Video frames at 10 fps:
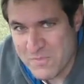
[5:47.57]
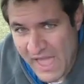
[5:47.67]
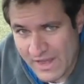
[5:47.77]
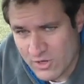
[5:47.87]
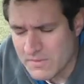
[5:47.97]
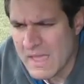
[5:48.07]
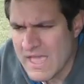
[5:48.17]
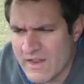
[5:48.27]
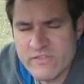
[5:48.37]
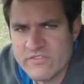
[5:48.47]
panel.
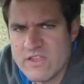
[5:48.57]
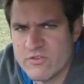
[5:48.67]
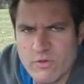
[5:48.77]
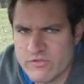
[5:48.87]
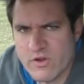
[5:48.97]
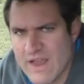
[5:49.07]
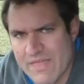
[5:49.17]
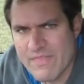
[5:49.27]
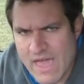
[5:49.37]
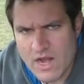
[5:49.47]
Now the seat controls are
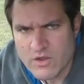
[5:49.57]
not that